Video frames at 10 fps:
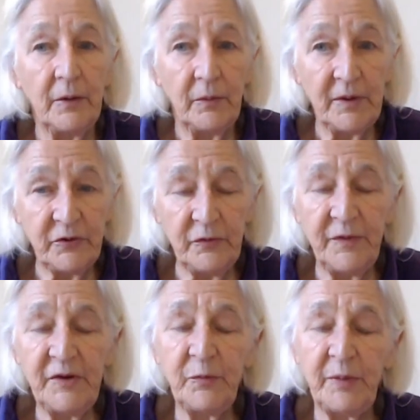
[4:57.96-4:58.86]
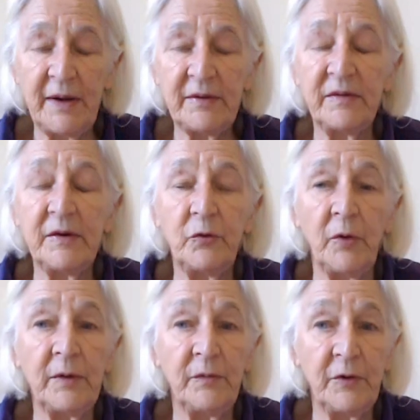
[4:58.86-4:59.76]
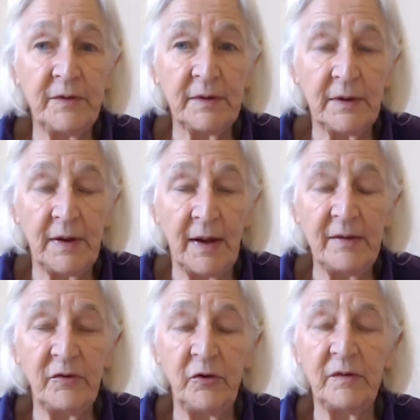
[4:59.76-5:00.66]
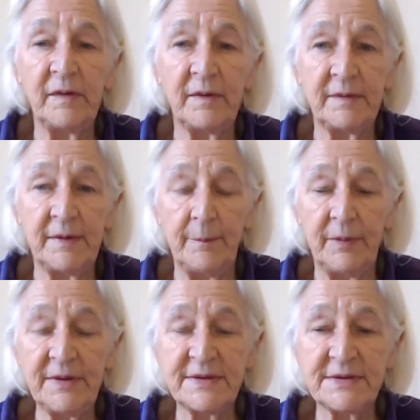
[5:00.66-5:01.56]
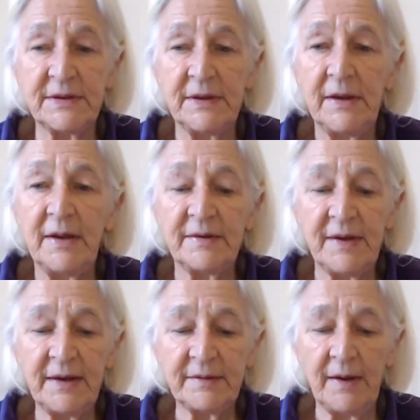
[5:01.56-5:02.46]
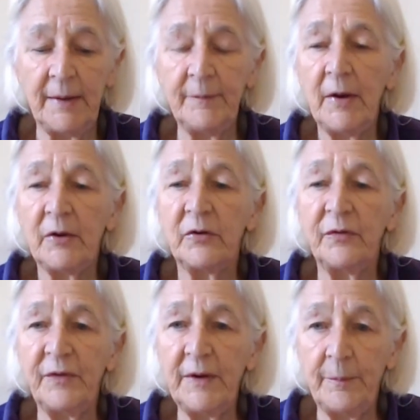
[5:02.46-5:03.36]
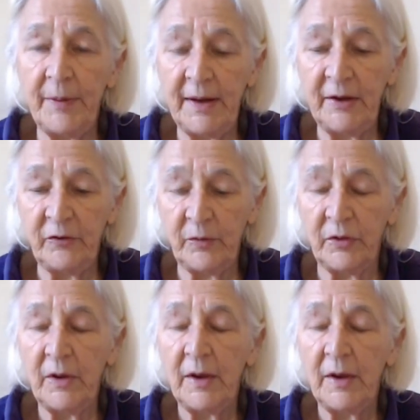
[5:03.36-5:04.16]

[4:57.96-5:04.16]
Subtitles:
Once you finish practicing drawing vertical lines using the templates, Take time to fill a page with